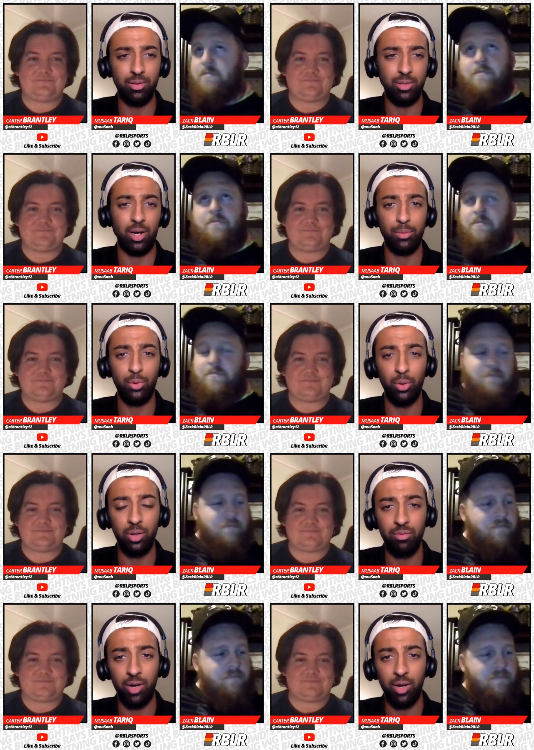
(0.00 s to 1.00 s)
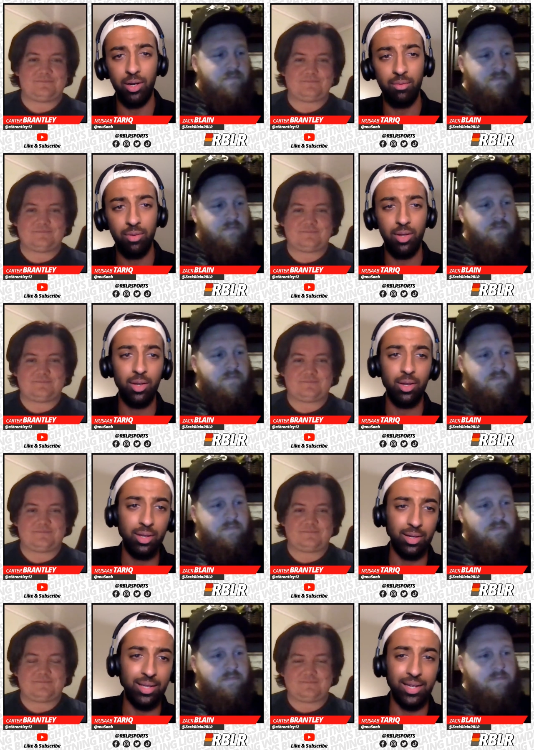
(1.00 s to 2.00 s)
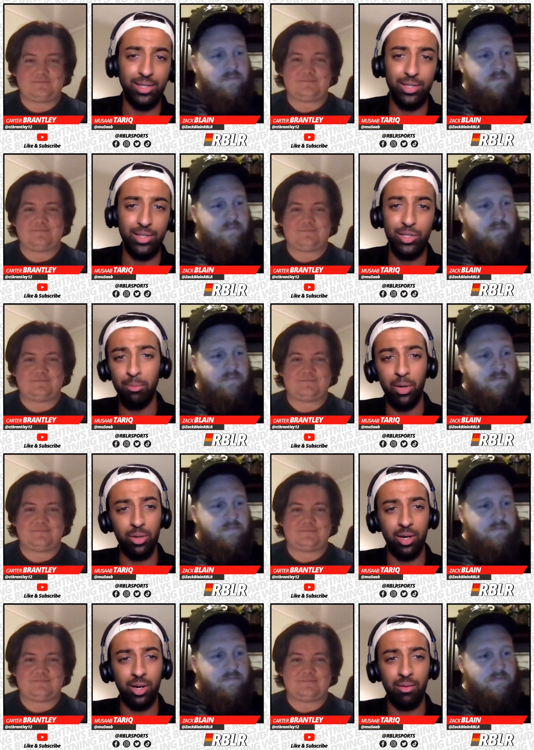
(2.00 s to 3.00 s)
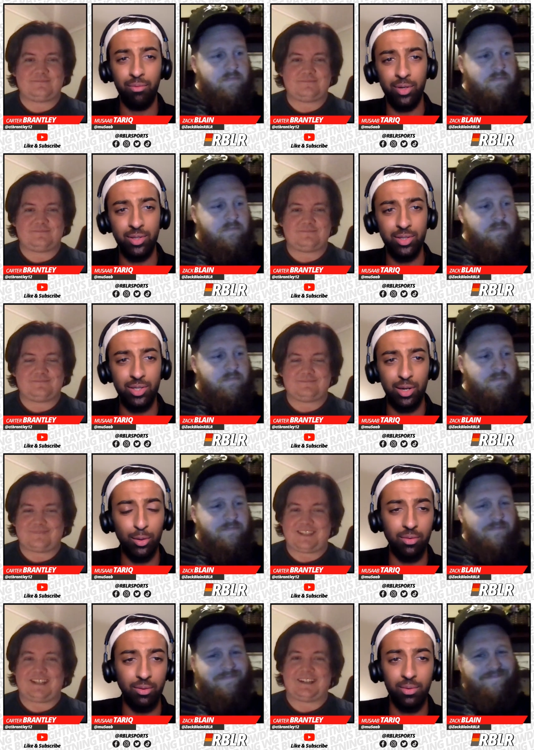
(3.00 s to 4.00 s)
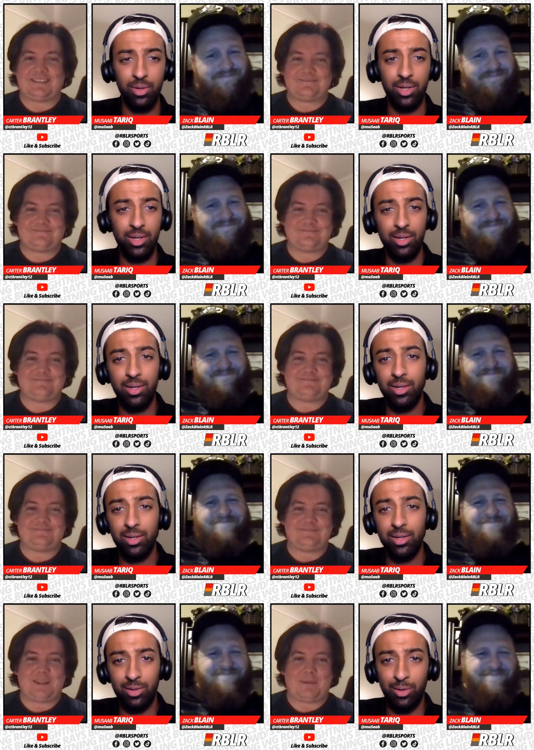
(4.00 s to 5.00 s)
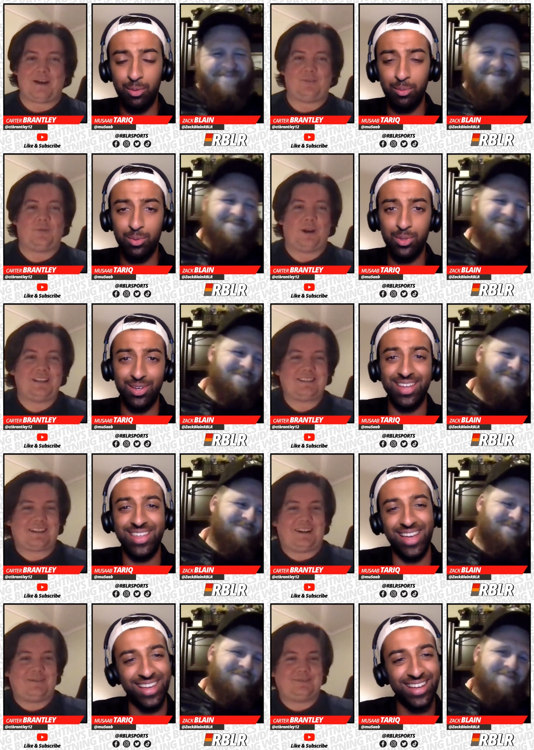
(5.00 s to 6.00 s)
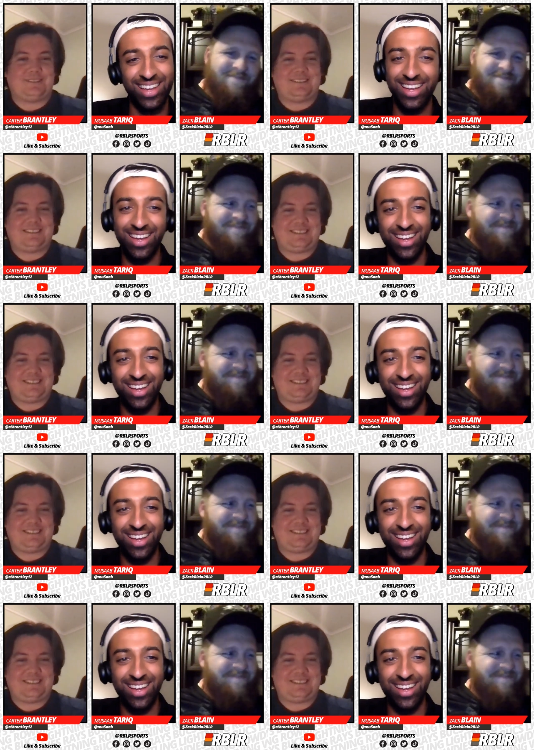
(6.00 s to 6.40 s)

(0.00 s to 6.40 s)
Speaker 1: top 25. Like that Sun Belt conference, I don't even yeah. You know what Mountain I'm saying? West
Speaker 2: Conference.